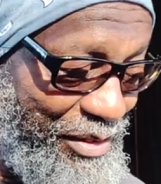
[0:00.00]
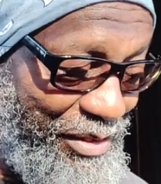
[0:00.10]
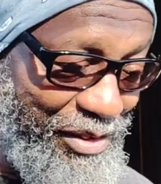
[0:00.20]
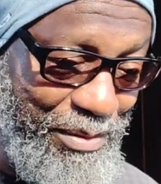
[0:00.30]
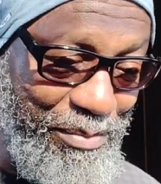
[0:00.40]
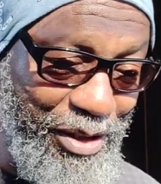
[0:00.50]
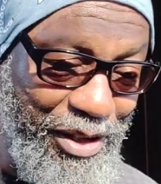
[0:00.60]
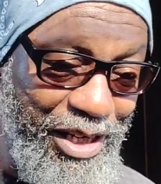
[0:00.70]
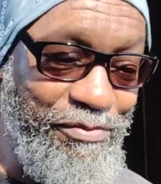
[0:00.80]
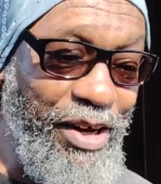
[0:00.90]
some uh,
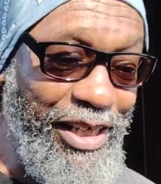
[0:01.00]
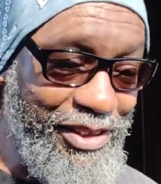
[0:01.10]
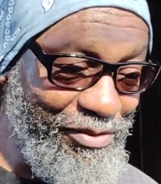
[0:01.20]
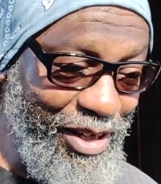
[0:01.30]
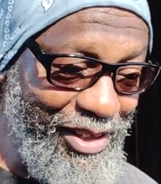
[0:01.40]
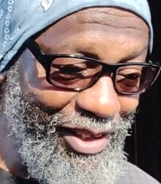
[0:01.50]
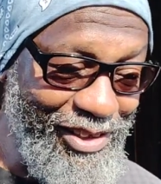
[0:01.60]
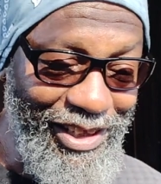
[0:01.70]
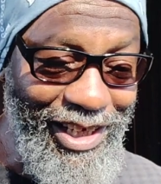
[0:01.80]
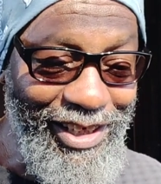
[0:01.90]
advice, right?
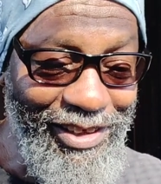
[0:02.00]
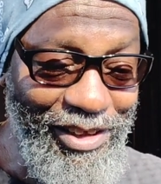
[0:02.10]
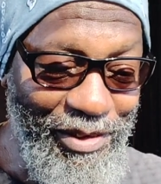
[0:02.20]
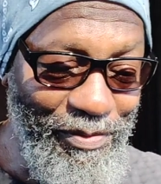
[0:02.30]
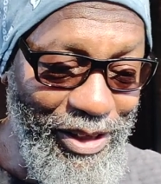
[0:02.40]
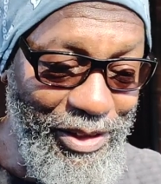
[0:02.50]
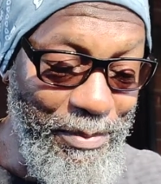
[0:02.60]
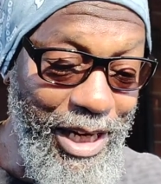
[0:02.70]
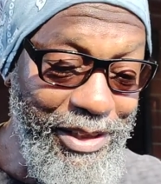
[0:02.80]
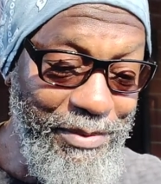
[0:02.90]
That's I got to give advice. I
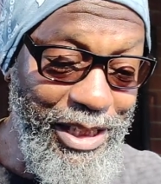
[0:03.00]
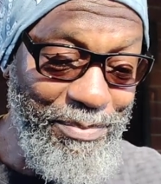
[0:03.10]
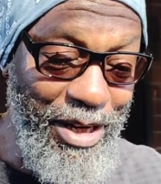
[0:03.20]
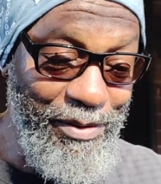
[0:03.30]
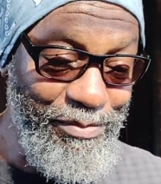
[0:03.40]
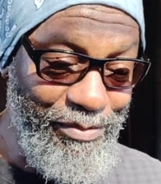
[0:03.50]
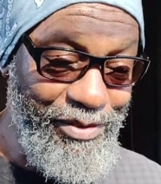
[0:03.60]
mean, that's that's my